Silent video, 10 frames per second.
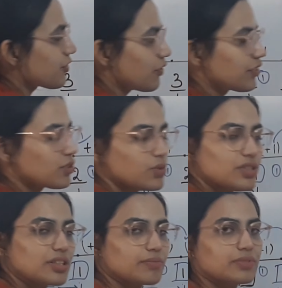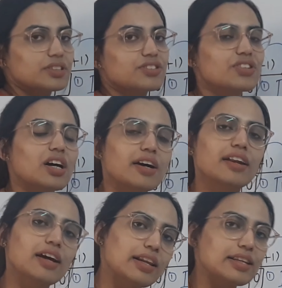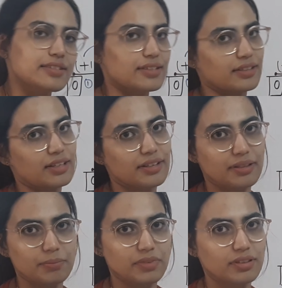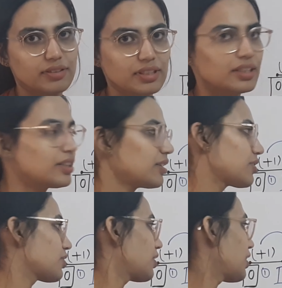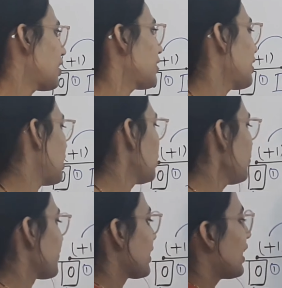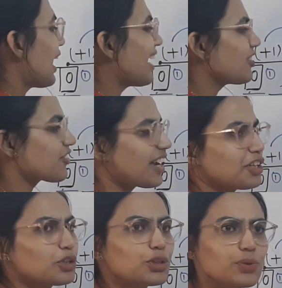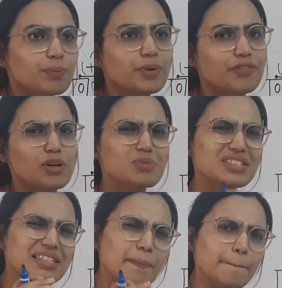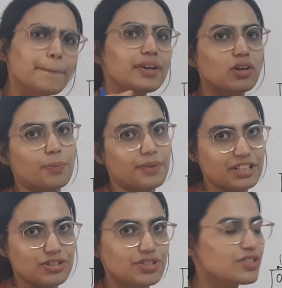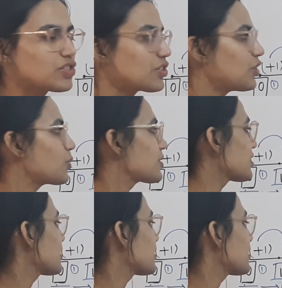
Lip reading: of the chosen numbers are less than that number. Now, I'll try to perform simple operations using